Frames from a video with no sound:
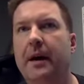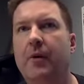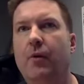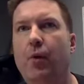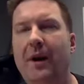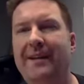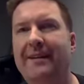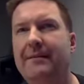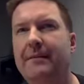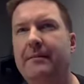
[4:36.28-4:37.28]

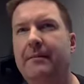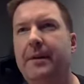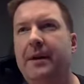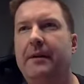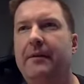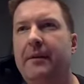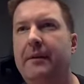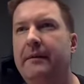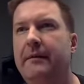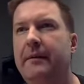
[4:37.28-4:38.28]
But
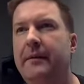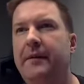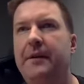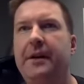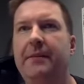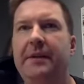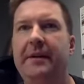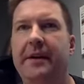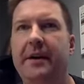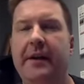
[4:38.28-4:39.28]
if you were to give me
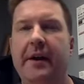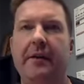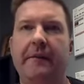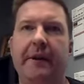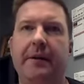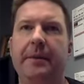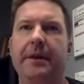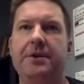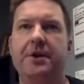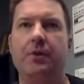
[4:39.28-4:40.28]
the kind of the elevator
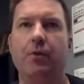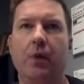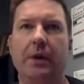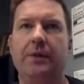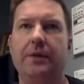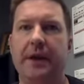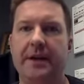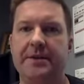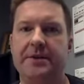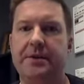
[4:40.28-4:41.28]
pitch on what you
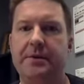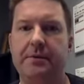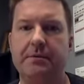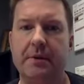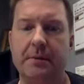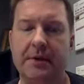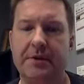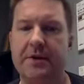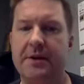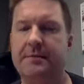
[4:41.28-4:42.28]
guys do, I mean,
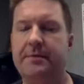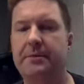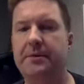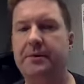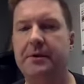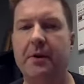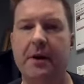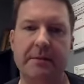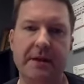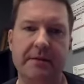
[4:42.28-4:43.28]
there's lots of people doing
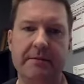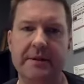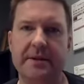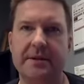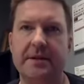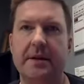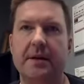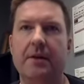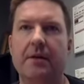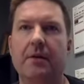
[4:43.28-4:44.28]
agronomy in the business.
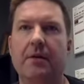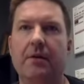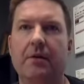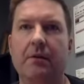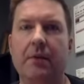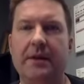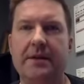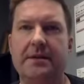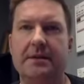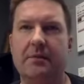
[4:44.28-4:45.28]

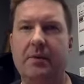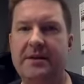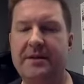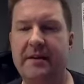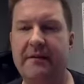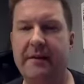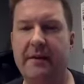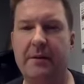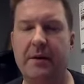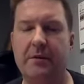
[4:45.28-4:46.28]
What's
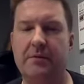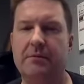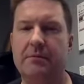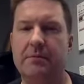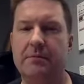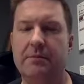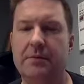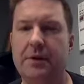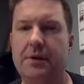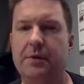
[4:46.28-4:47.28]
different about
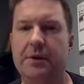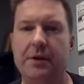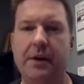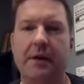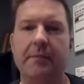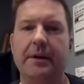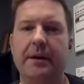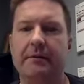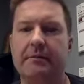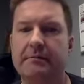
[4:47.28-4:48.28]
you and your
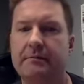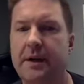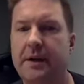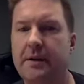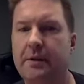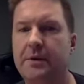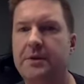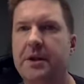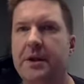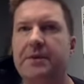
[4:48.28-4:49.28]
company that you would
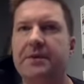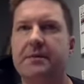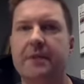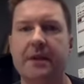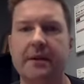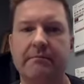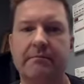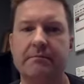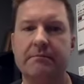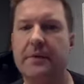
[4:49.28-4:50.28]
share with somebody
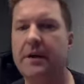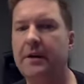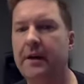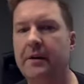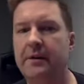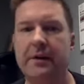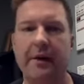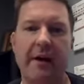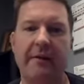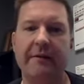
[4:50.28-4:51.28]
on a
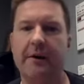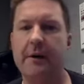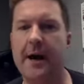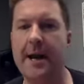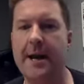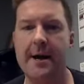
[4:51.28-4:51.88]
little elevator ride?